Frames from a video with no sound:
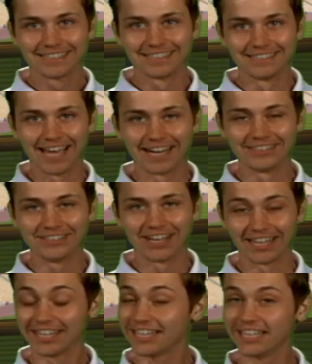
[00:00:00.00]
Yeah, I
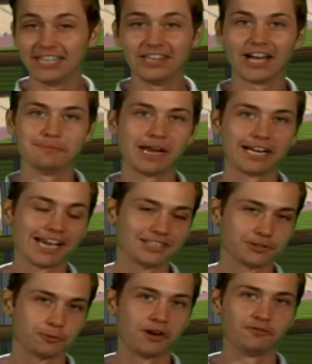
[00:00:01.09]
think Eli Manning has a
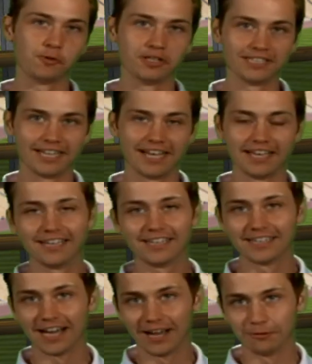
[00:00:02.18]
rough one today.
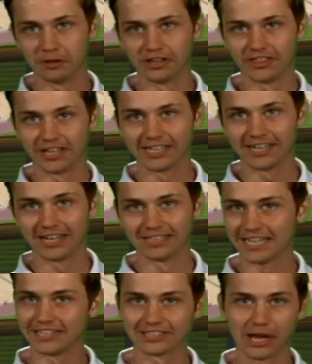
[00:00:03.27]
I really think
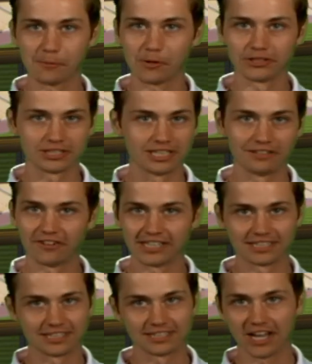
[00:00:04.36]
Dallas Cowboys defense
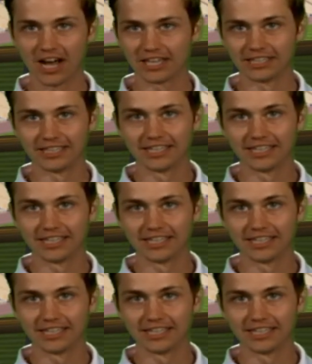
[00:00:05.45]
is solid.